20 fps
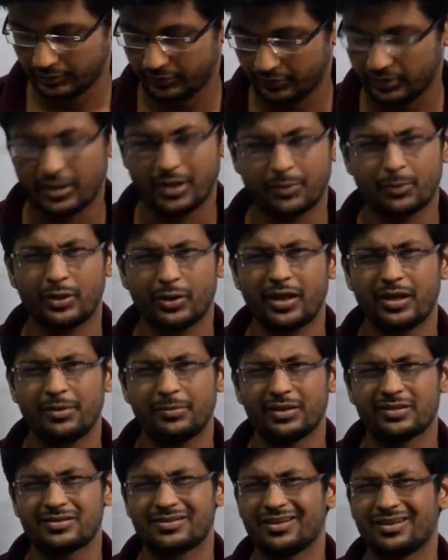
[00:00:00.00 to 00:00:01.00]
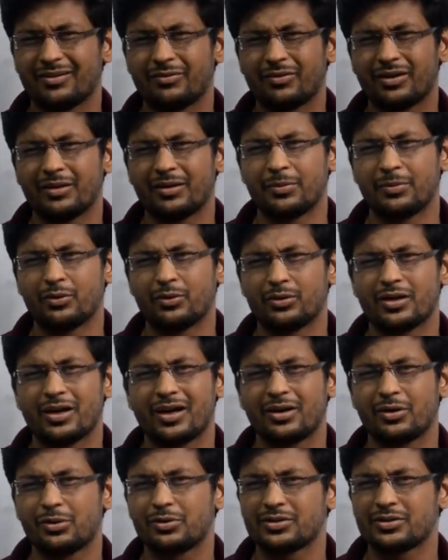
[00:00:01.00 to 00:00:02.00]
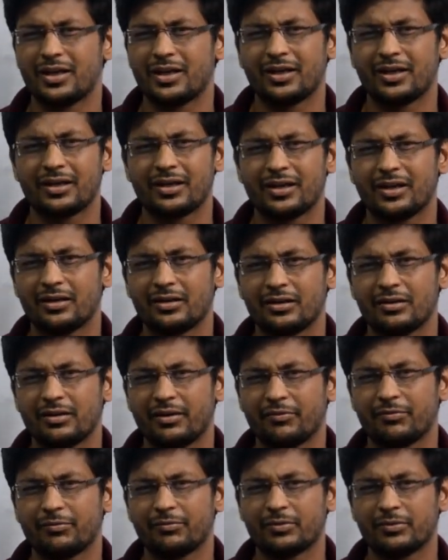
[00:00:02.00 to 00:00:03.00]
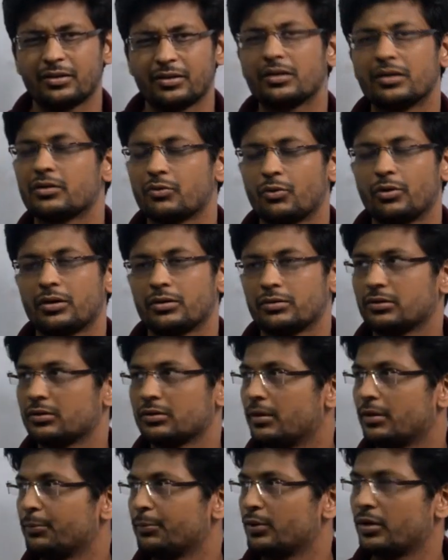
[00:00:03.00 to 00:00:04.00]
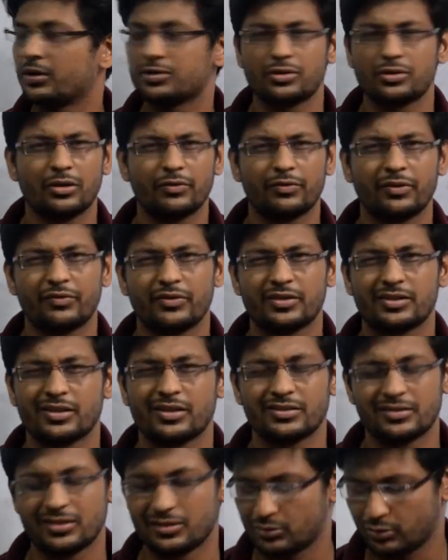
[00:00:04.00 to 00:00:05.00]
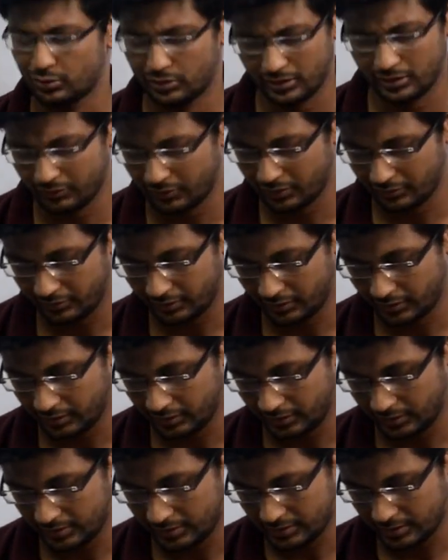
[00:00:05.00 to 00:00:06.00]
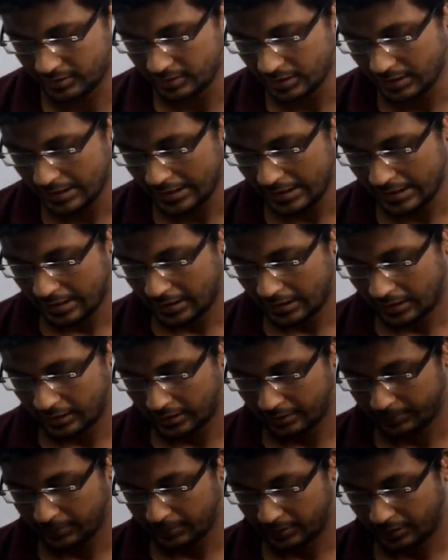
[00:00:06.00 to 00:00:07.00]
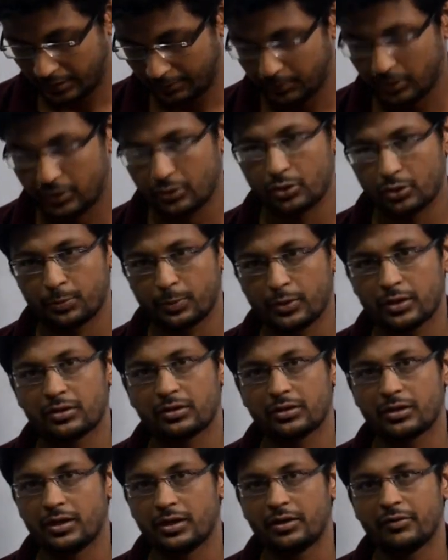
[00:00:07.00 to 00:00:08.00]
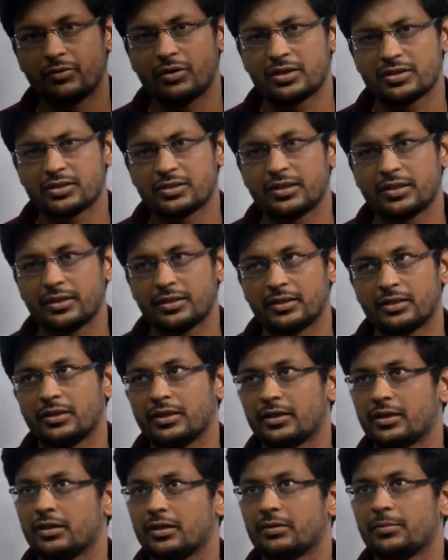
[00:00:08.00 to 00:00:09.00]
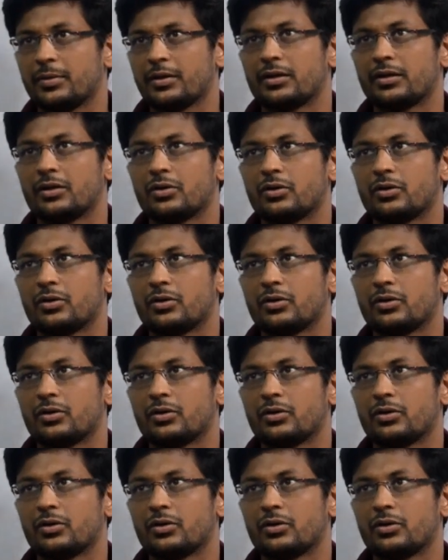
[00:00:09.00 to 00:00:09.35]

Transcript: thermodynamics there were about Carnot cycle and computation of efficiency. So they were easy. But aptitude part was a little bit